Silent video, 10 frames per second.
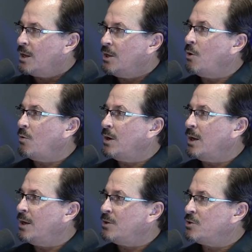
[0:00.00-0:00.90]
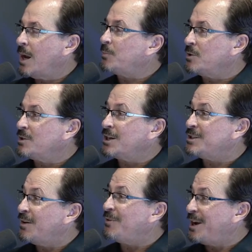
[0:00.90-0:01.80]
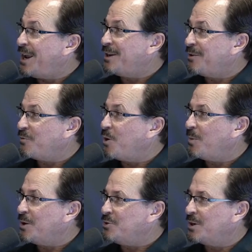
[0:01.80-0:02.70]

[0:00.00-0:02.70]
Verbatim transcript: You don't need chapter six, seven, and eight of Romans.